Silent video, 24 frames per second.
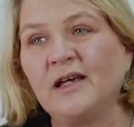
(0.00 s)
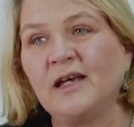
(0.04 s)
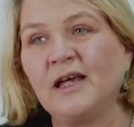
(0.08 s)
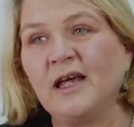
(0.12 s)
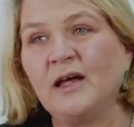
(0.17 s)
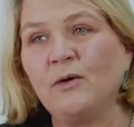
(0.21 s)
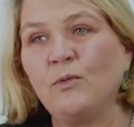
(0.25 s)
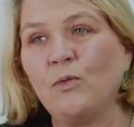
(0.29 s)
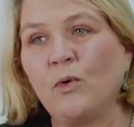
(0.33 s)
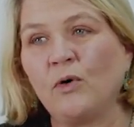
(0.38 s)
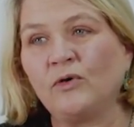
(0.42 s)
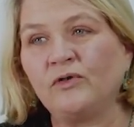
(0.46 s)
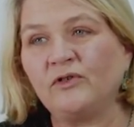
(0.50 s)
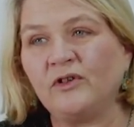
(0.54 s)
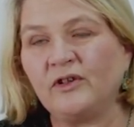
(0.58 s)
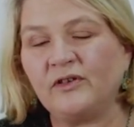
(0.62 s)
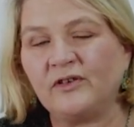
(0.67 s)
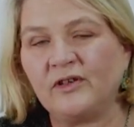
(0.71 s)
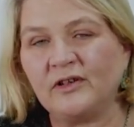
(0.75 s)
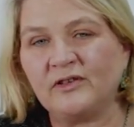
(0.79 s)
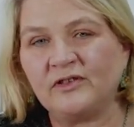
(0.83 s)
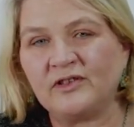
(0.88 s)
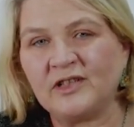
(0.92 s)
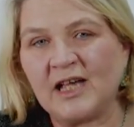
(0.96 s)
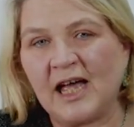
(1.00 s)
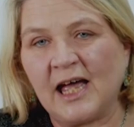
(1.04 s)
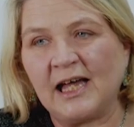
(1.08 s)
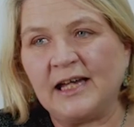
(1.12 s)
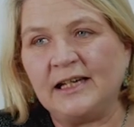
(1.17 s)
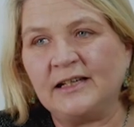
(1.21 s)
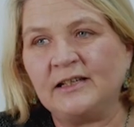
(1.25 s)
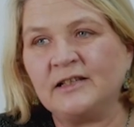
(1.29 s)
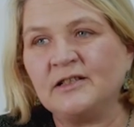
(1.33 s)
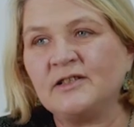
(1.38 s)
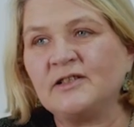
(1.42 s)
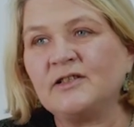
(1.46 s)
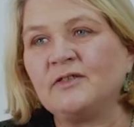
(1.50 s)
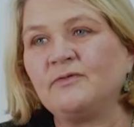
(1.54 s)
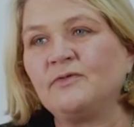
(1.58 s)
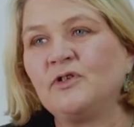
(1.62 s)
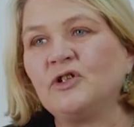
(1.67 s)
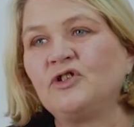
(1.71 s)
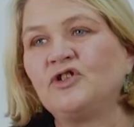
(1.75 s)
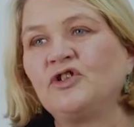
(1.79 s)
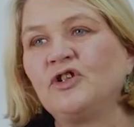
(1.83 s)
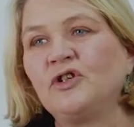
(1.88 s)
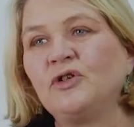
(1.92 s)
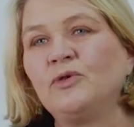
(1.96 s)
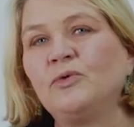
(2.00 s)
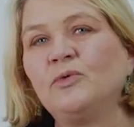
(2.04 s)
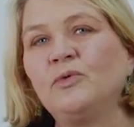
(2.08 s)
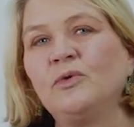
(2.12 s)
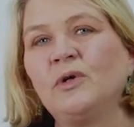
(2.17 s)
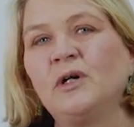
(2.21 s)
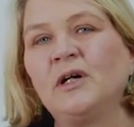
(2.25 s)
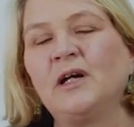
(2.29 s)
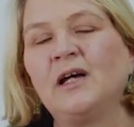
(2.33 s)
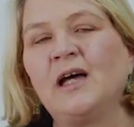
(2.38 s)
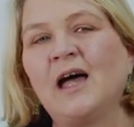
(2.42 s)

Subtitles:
He wanted the tightness of the shoe,